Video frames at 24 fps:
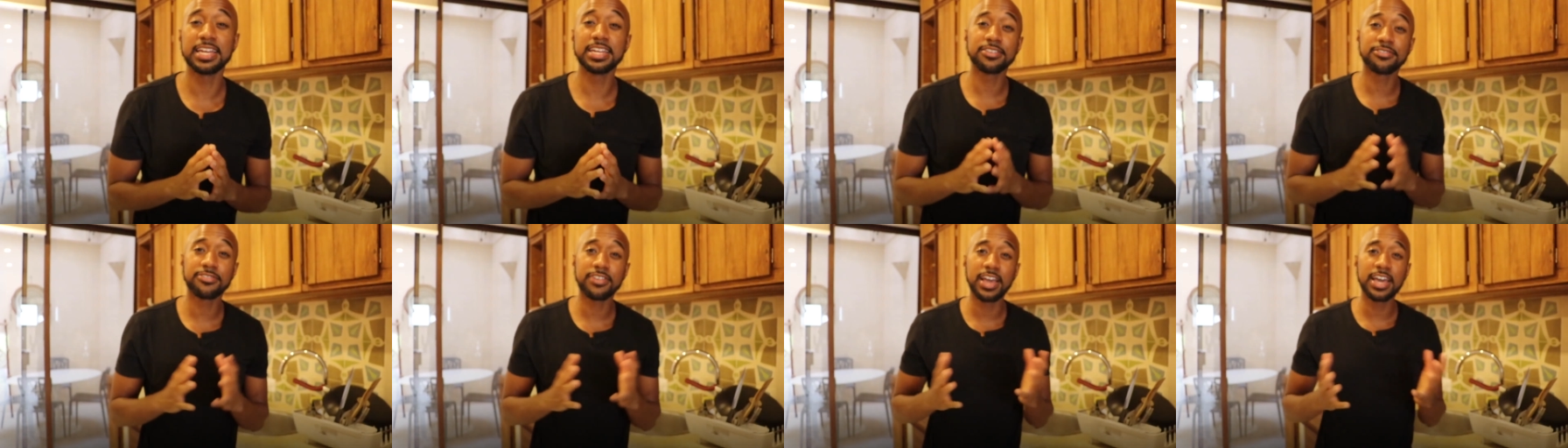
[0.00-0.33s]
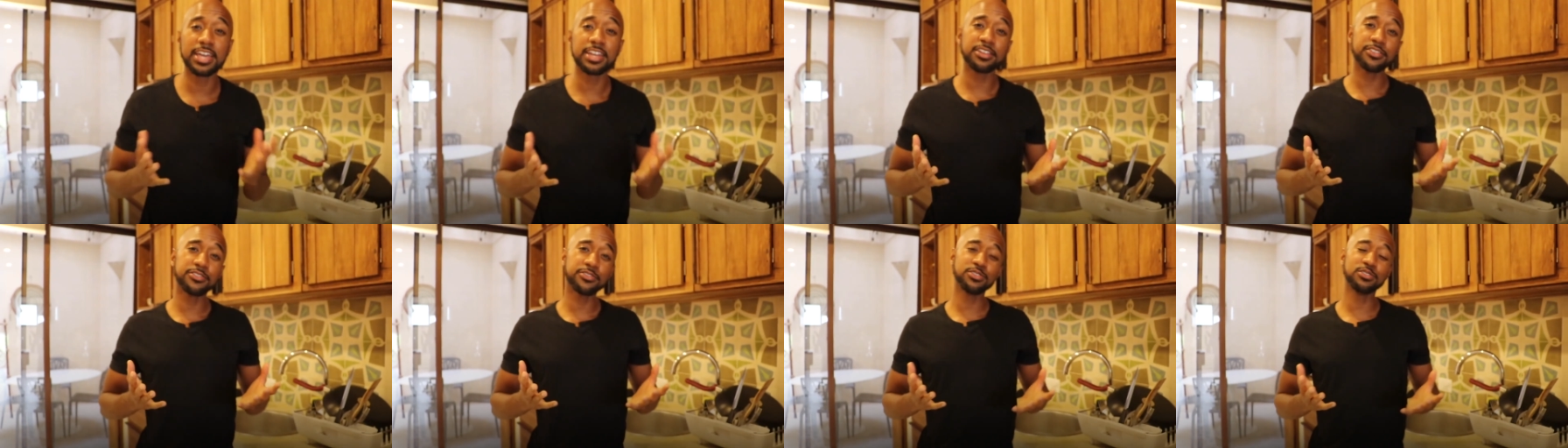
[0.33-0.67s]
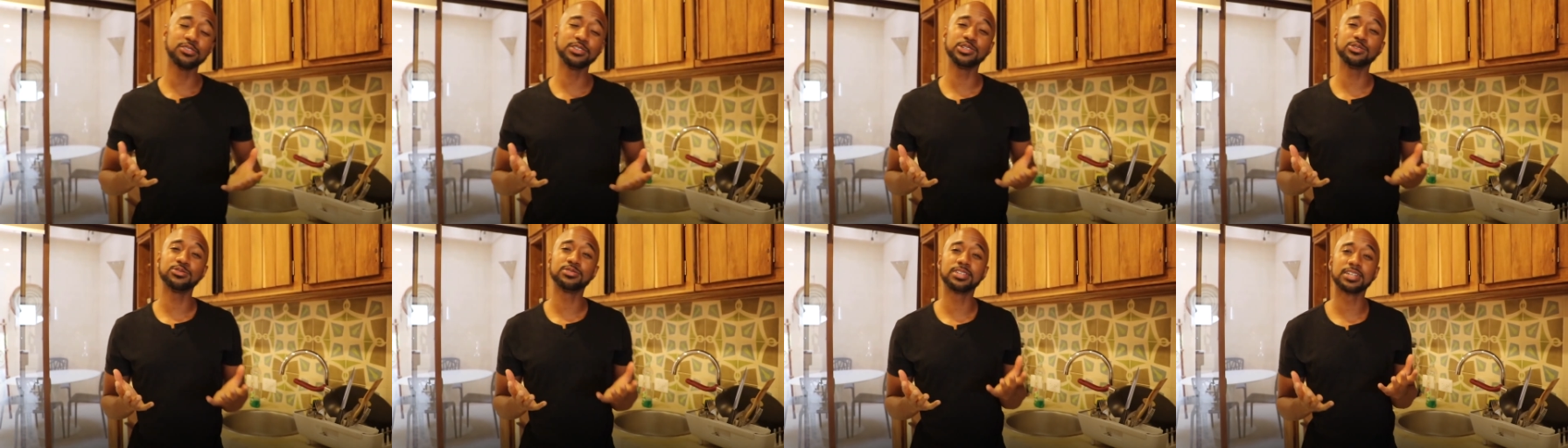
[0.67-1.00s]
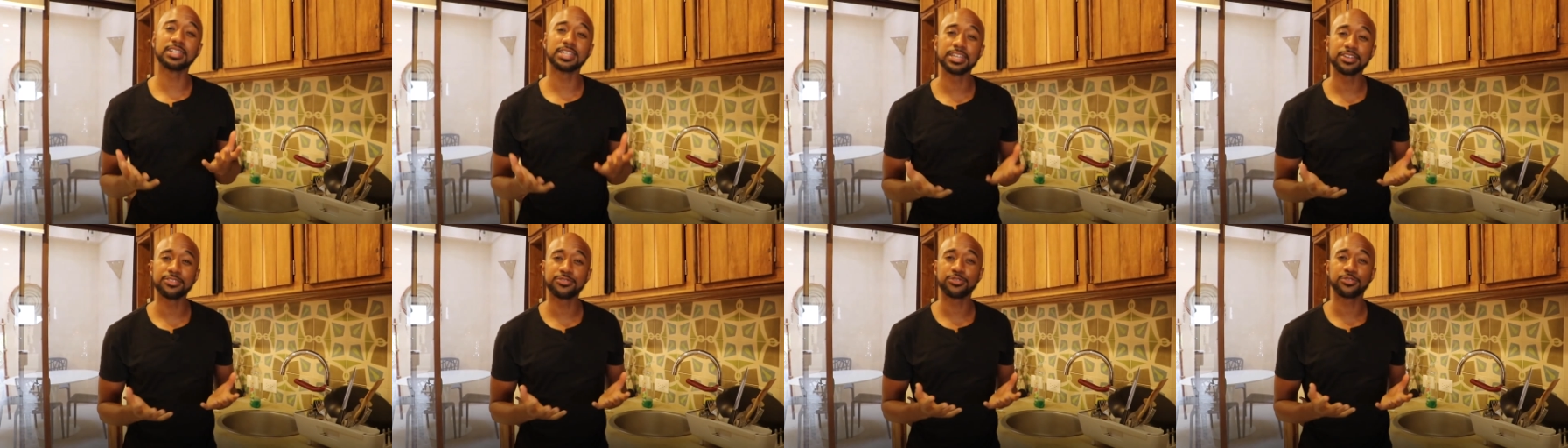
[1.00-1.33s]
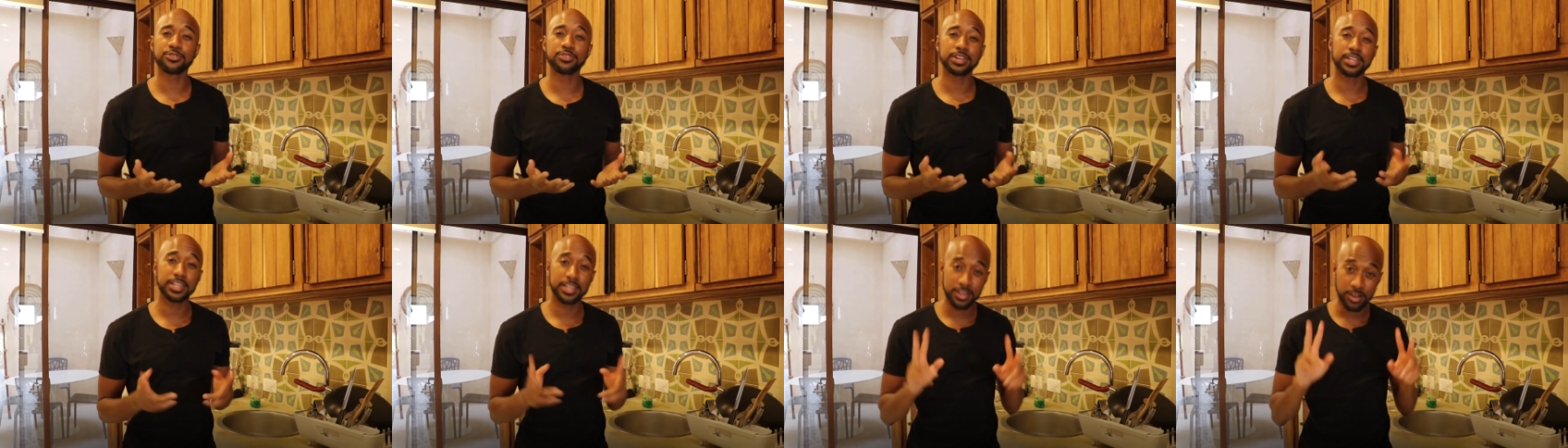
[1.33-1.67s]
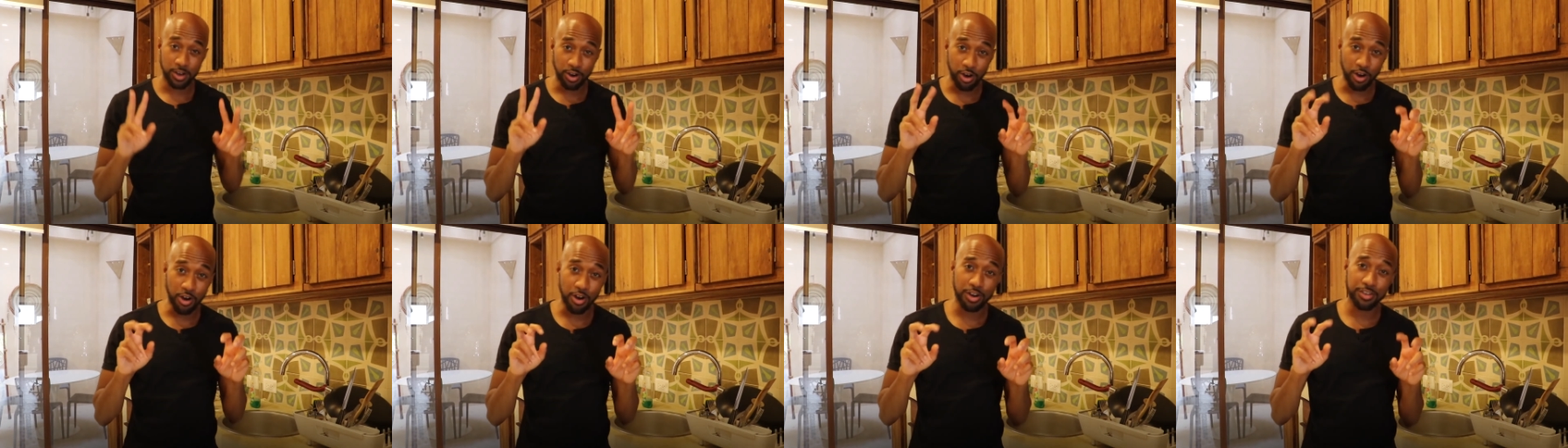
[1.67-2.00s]
if any of you do delivery
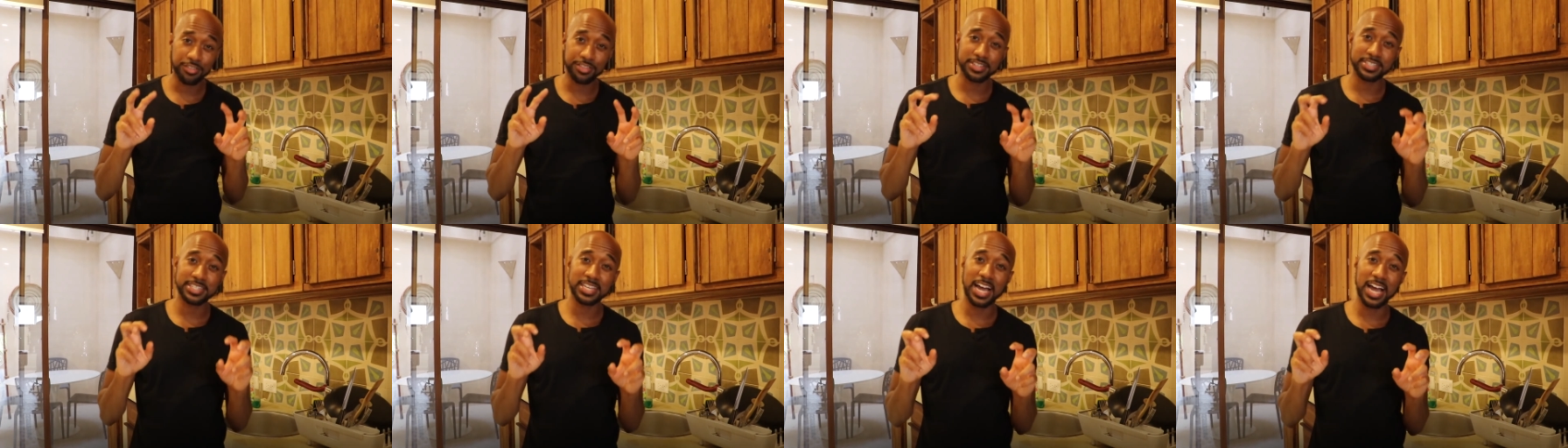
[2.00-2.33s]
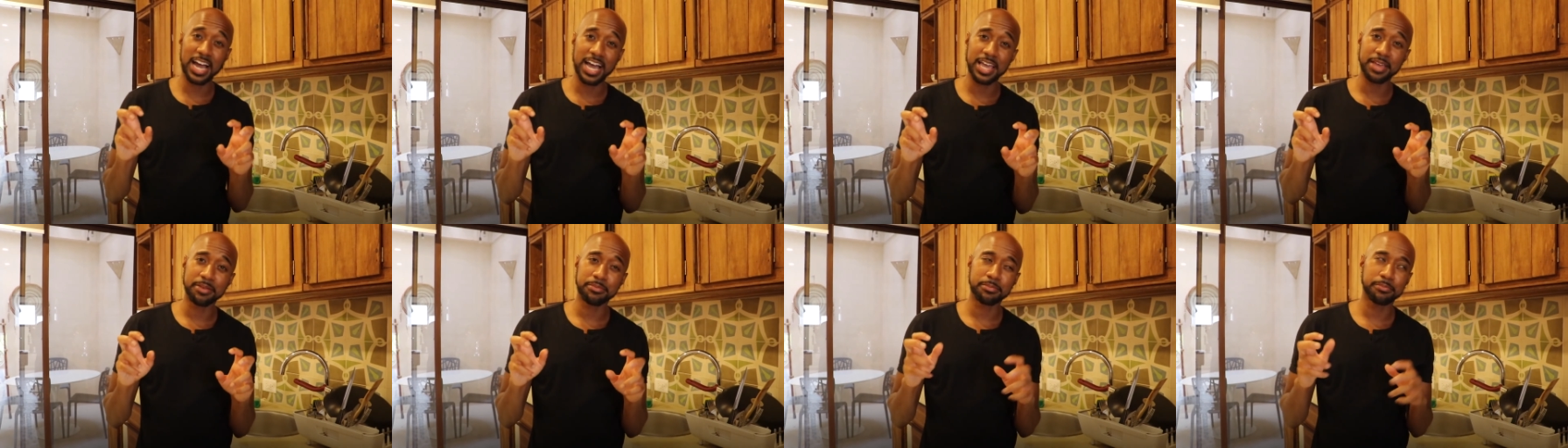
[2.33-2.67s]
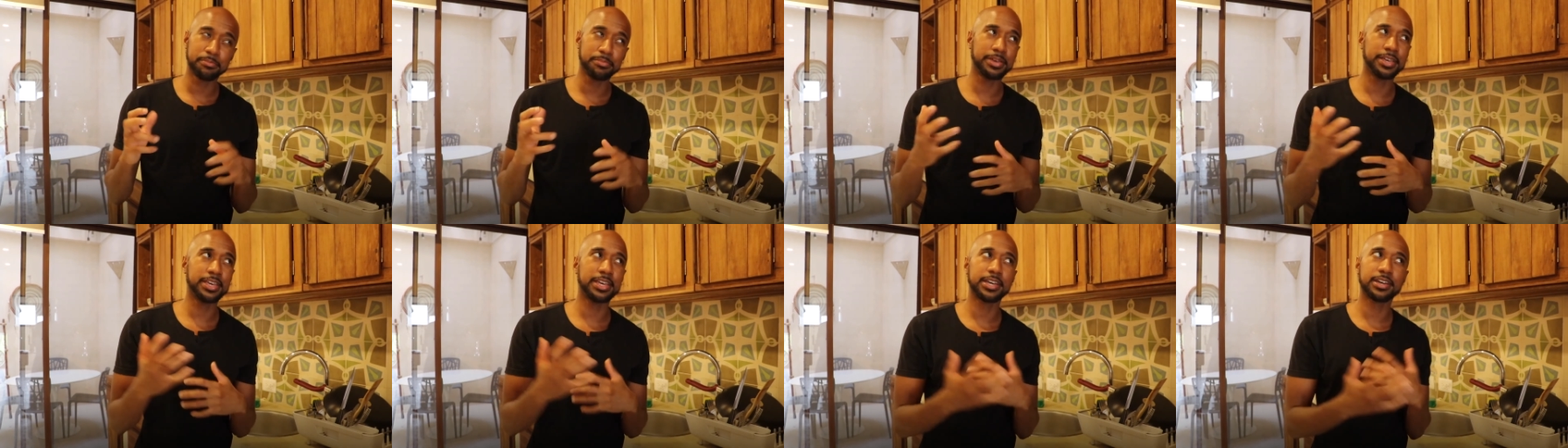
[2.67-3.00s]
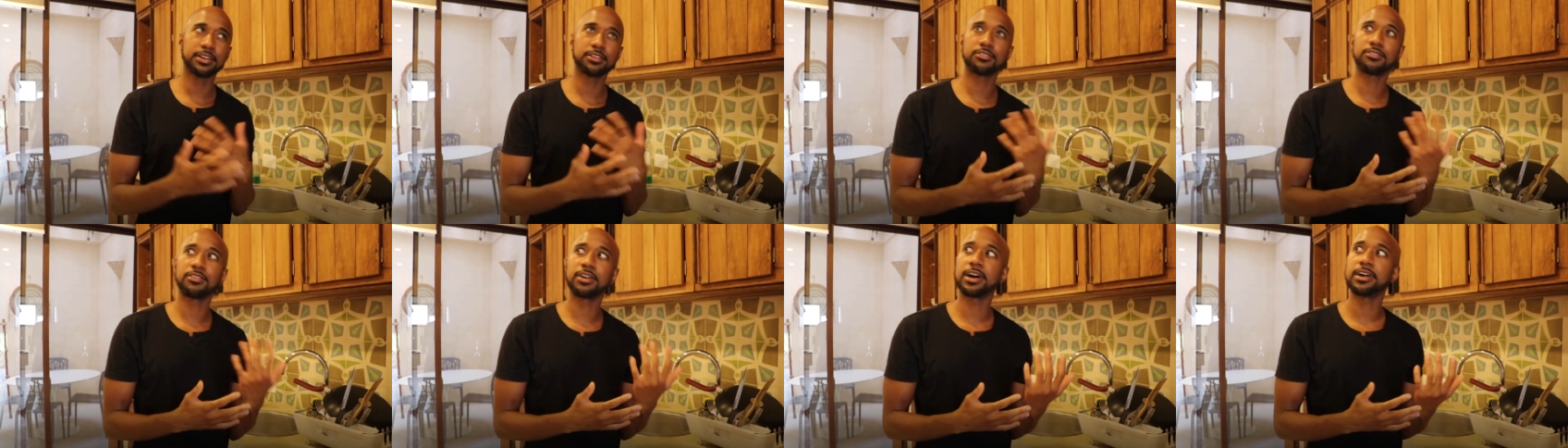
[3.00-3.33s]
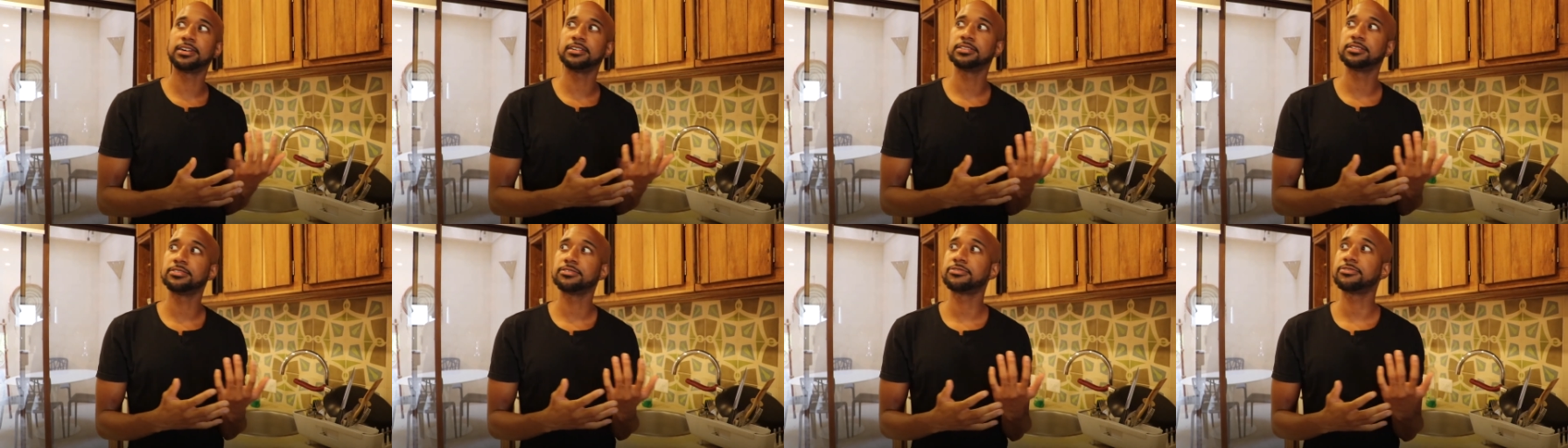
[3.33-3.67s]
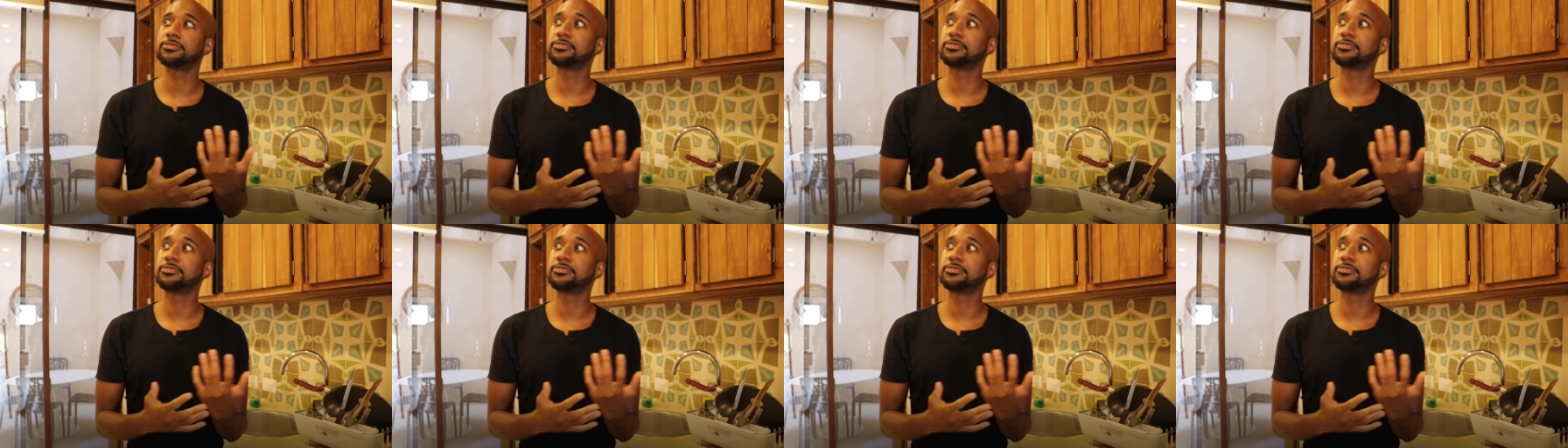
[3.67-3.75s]
all the time, being it around